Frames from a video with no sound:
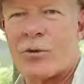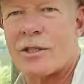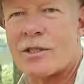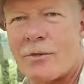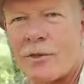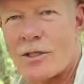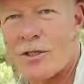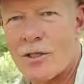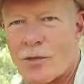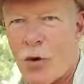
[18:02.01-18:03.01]
to it at some
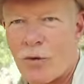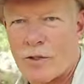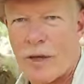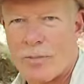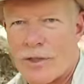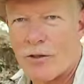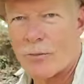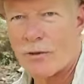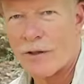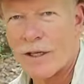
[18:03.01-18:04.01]
distance, hold it up at a little
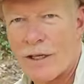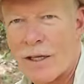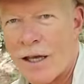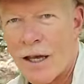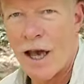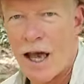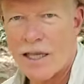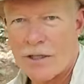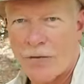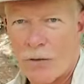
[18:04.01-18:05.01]
bit of a
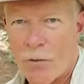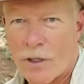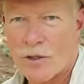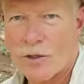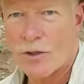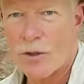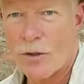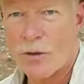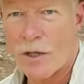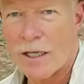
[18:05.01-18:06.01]
height if I wanted to
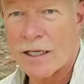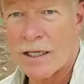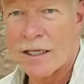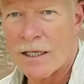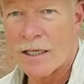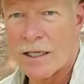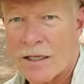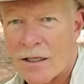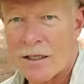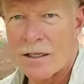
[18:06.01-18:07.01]
show
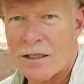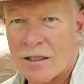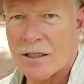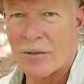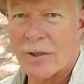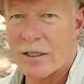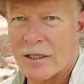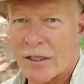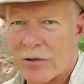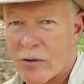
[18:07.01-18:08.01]
the
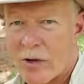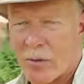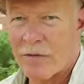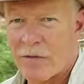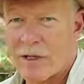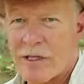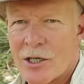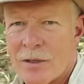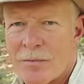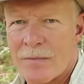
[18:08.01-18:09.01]
immediate area around my
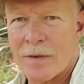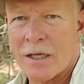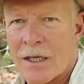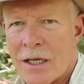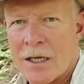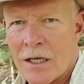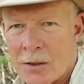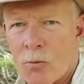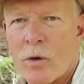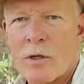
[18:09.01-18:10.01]
feet.
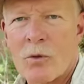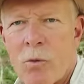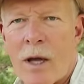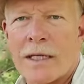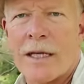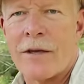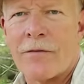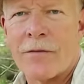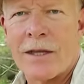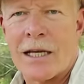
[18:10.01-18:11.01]
It works well
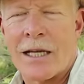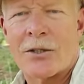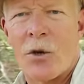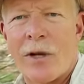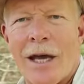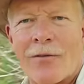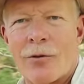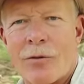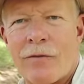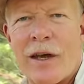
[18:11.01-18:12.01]
enough that I don't have
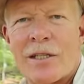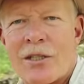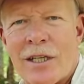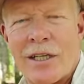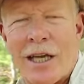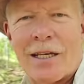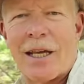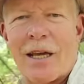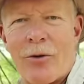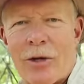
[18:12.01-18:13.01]
to invest in
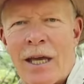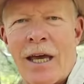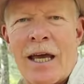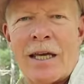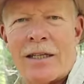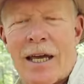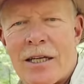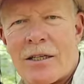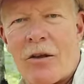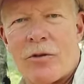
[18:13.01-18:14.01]
and carry
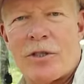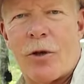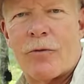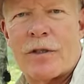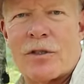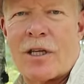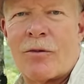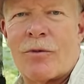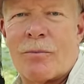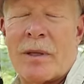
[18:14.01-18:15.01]
yet another selfie
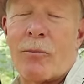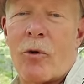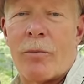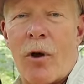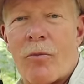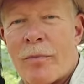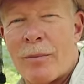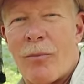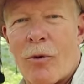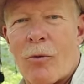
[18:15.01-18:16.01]
stick with a bit more bulk,
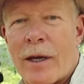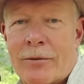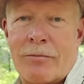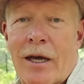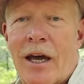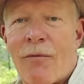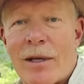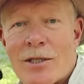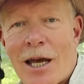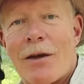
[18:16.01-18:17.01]
bit more weight. I have
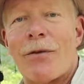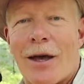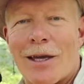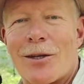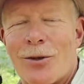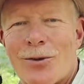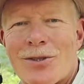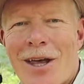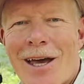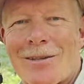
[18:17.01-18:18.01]
my staff, I can
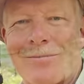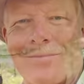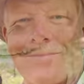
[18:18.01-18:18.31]
use that.